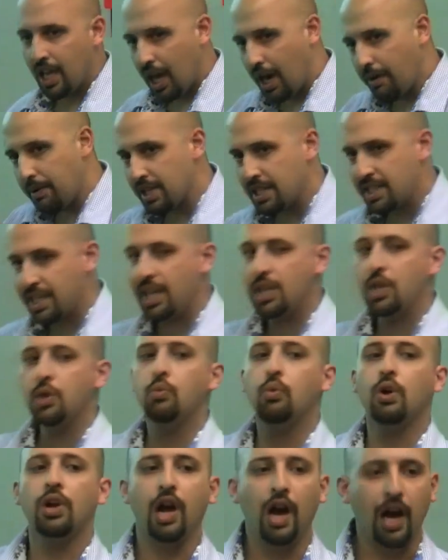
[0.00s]
I'm going to tell you
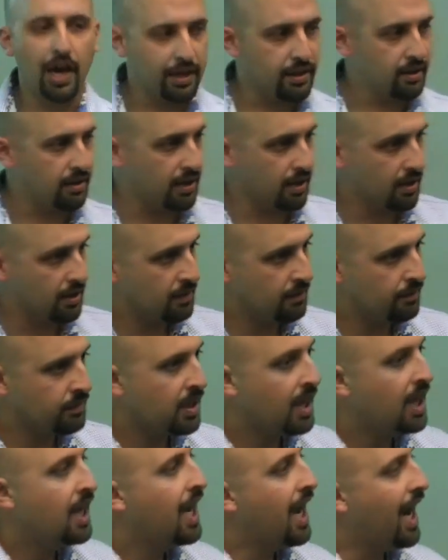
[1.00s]
what I think.
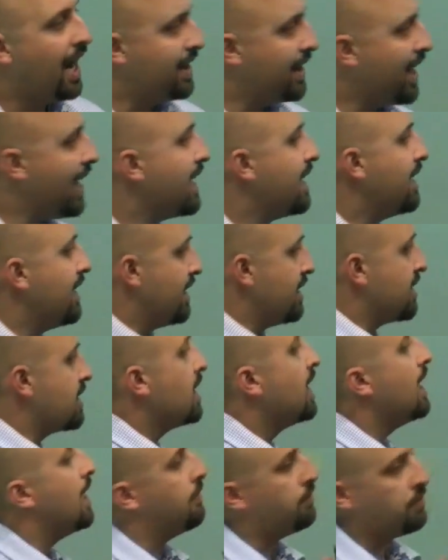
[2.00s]
And that
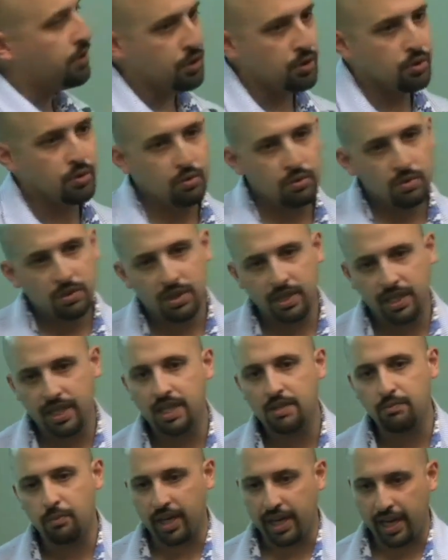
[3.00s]
is, if you
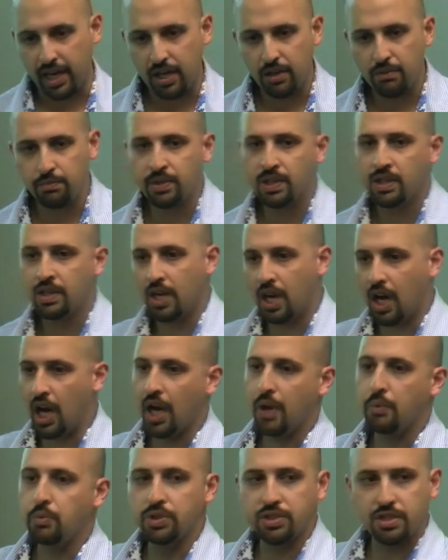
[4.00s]
need my help,
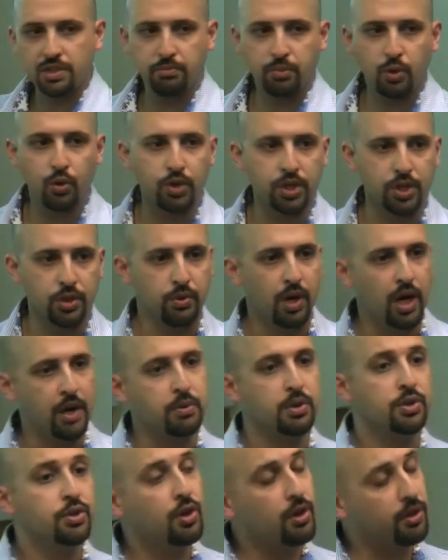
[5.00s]
I will support you. I
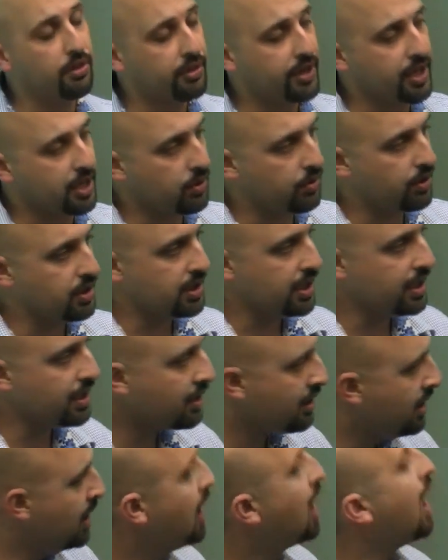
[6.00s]
will not think you're a
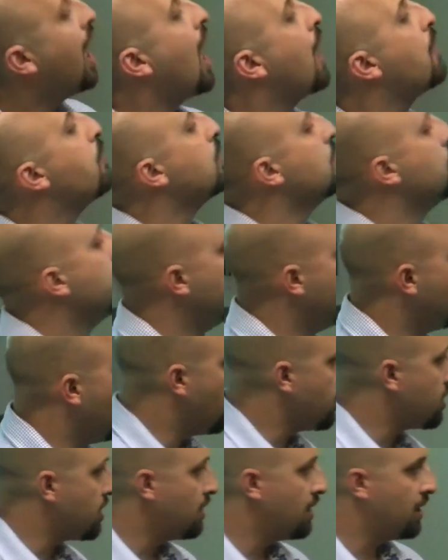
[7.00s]
dick. I will
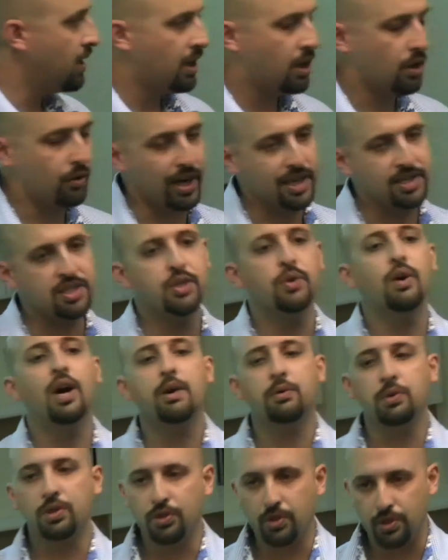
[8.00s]
not harass you.
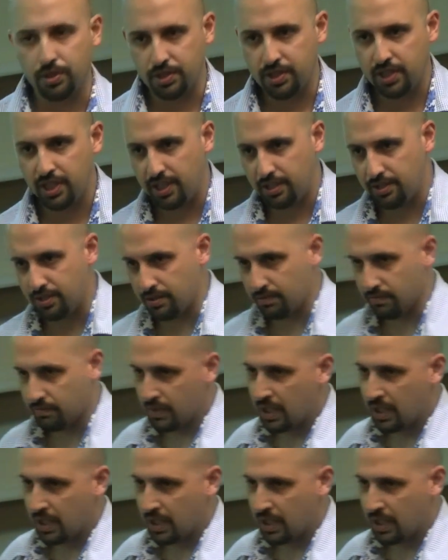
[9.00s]
I will not tease you.